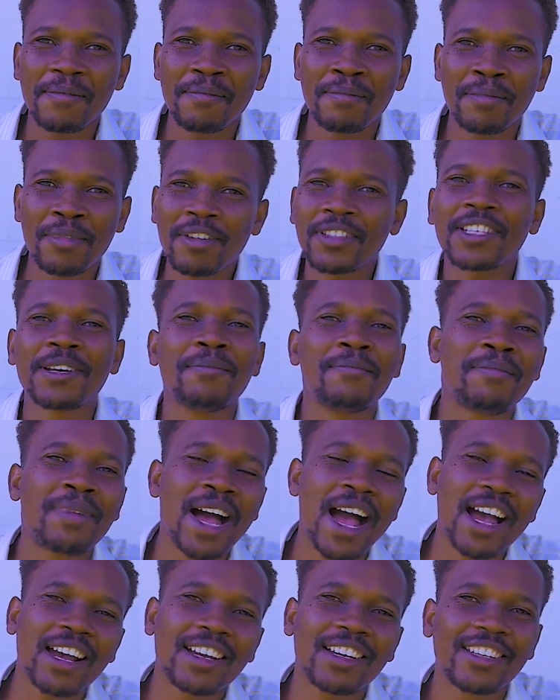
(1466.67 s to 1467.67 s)
brought them
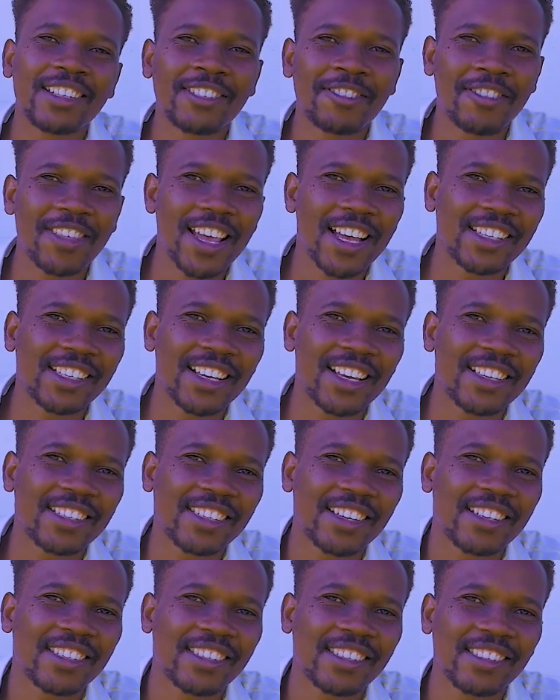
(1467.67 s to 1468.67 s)
back to their
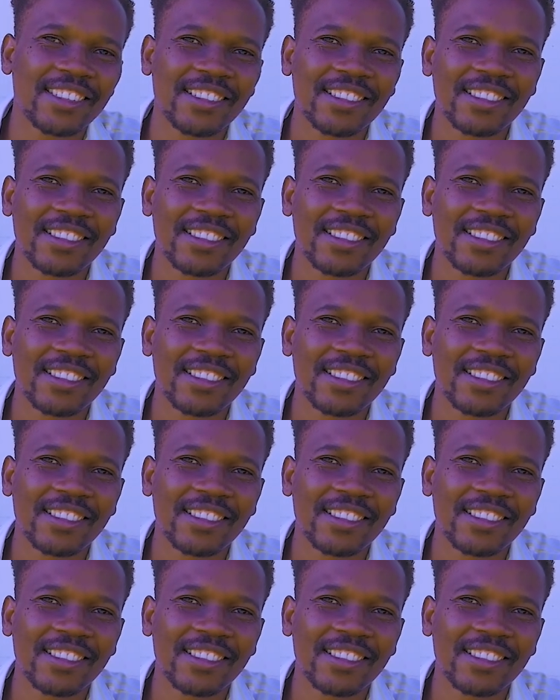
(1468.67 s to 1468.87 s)
senses.